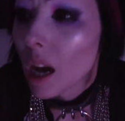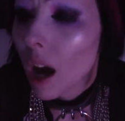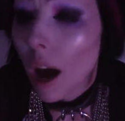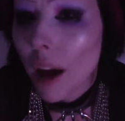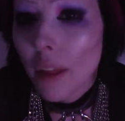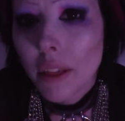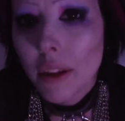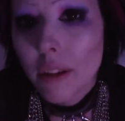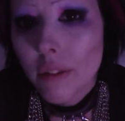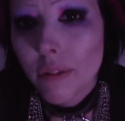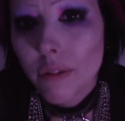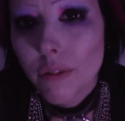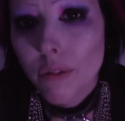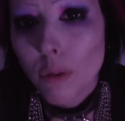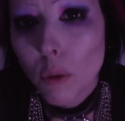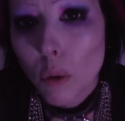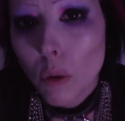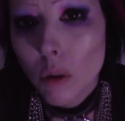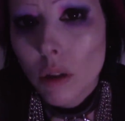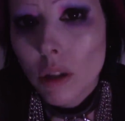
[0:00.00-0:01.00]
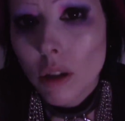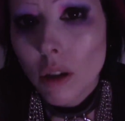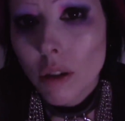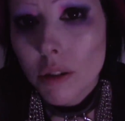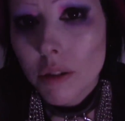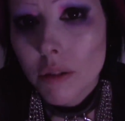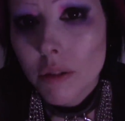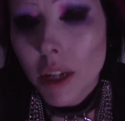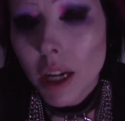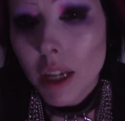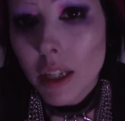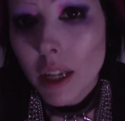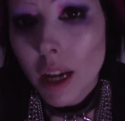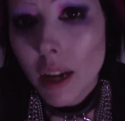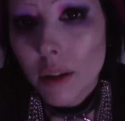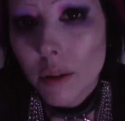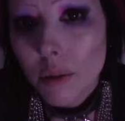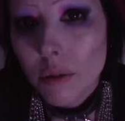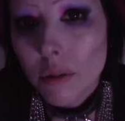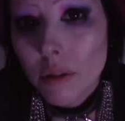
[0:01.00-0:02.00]
I think 4 shots of Jack
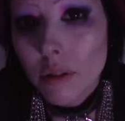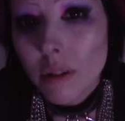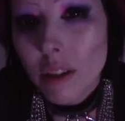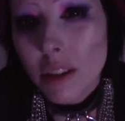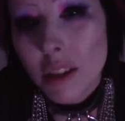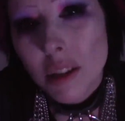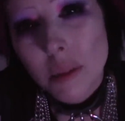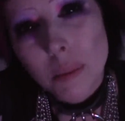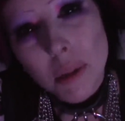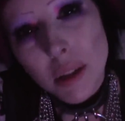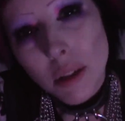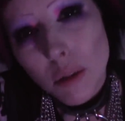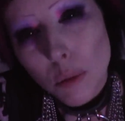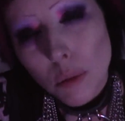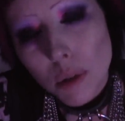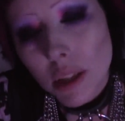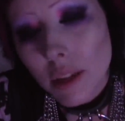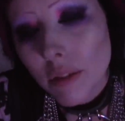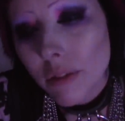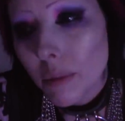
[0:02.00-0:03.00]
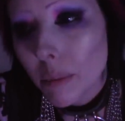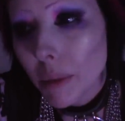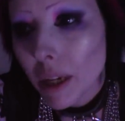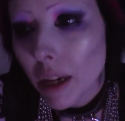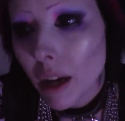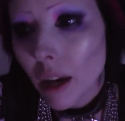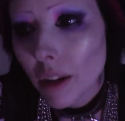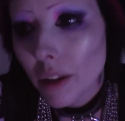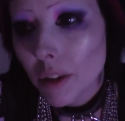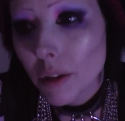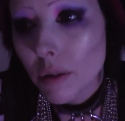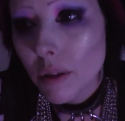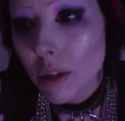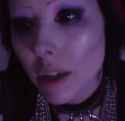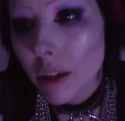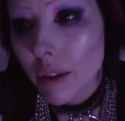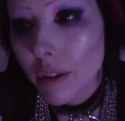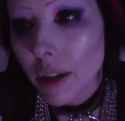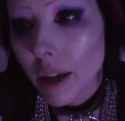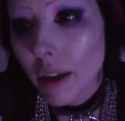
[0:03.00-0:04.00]
Daniels. That's a bit naughty for me. I
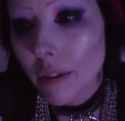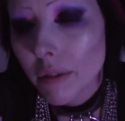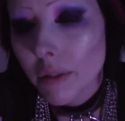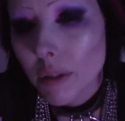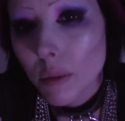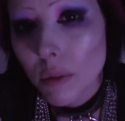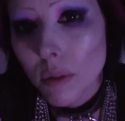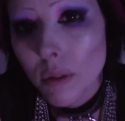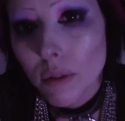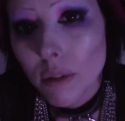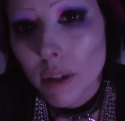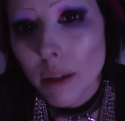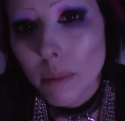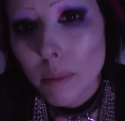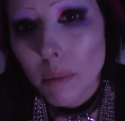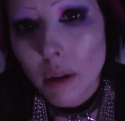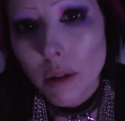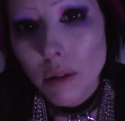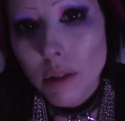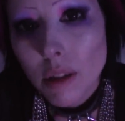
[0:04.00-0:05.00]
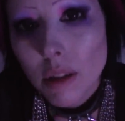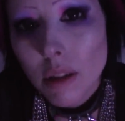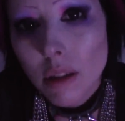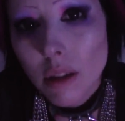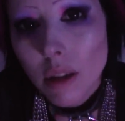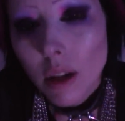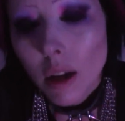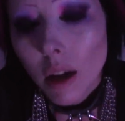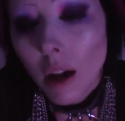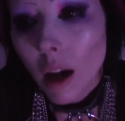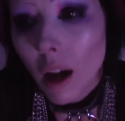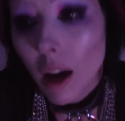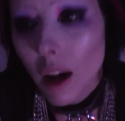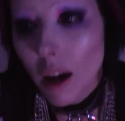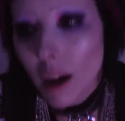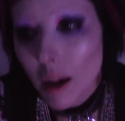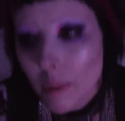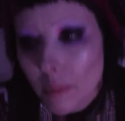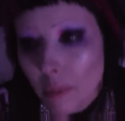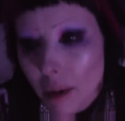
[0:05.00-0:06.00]
usually only have 2 or 3 at most.
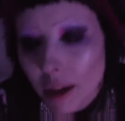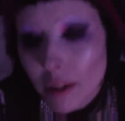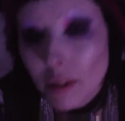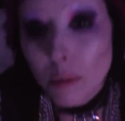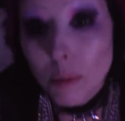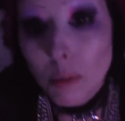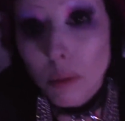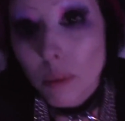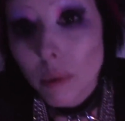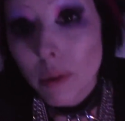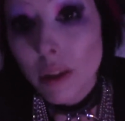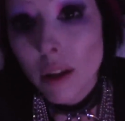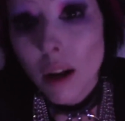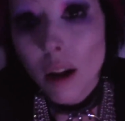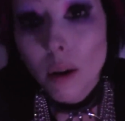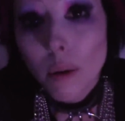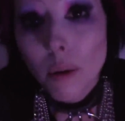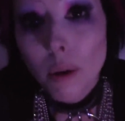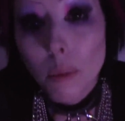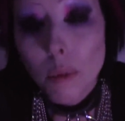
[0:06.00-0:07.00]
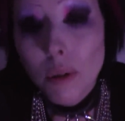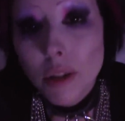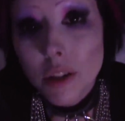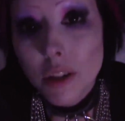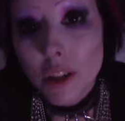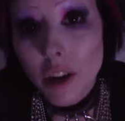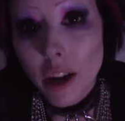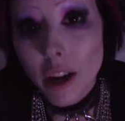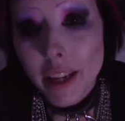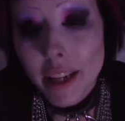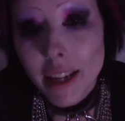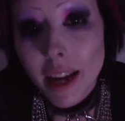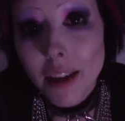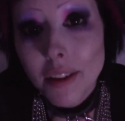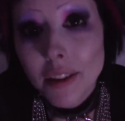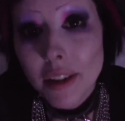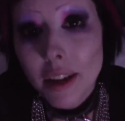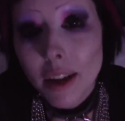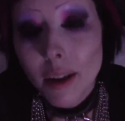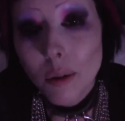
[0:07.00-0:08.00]
As you probably know, I was a
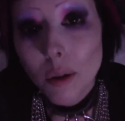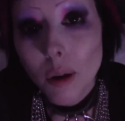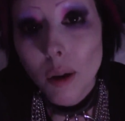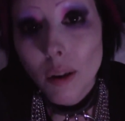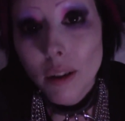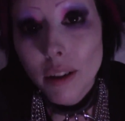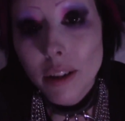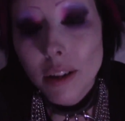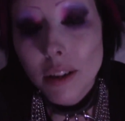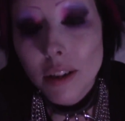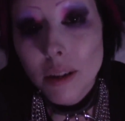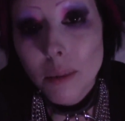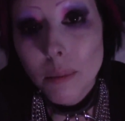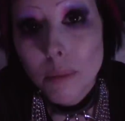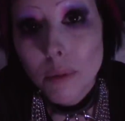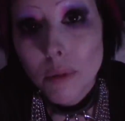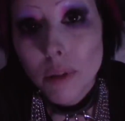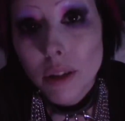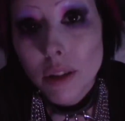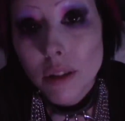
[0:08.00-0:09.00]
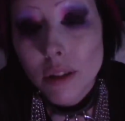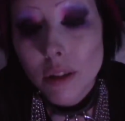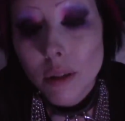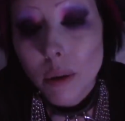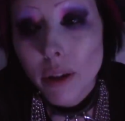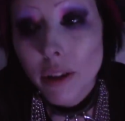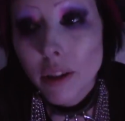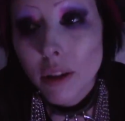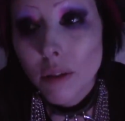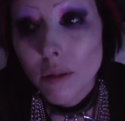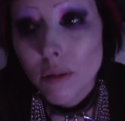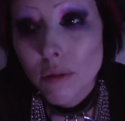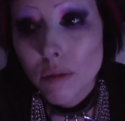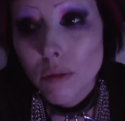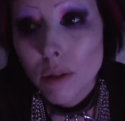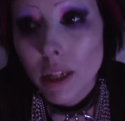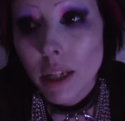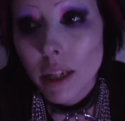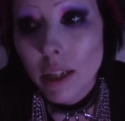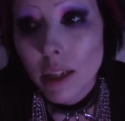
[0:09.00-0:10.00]
gigantic alcoholic at some point, so I don't
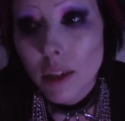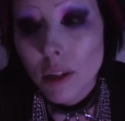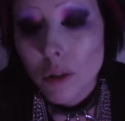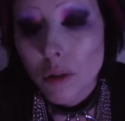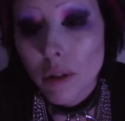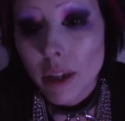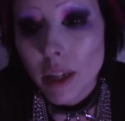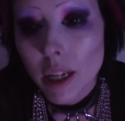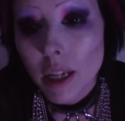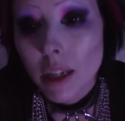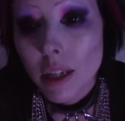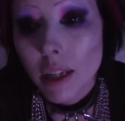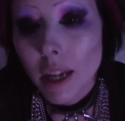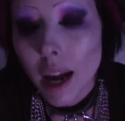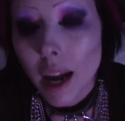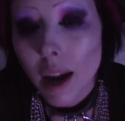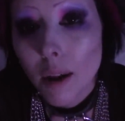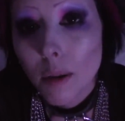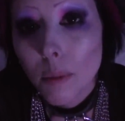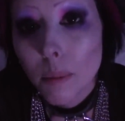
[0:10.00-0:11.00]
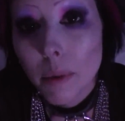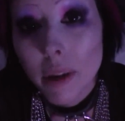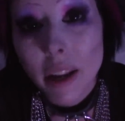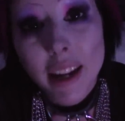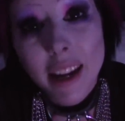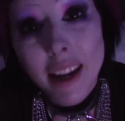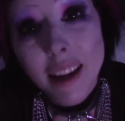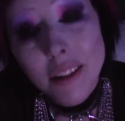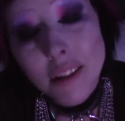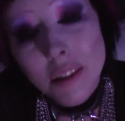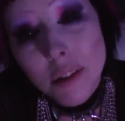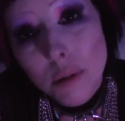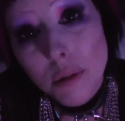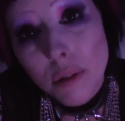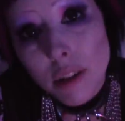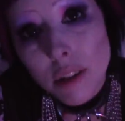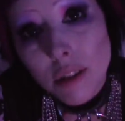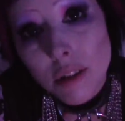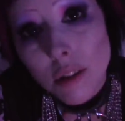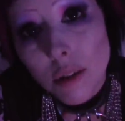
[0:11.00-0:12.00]
really drink now, but I can still
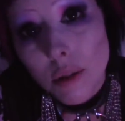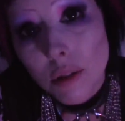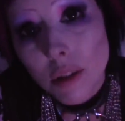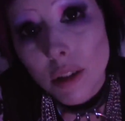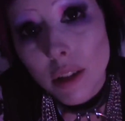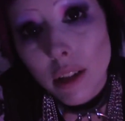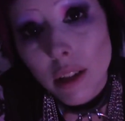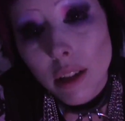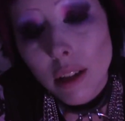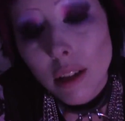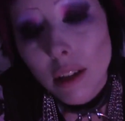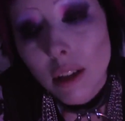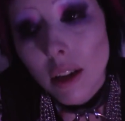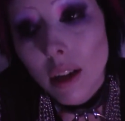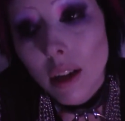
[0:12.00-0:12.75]
drink socially.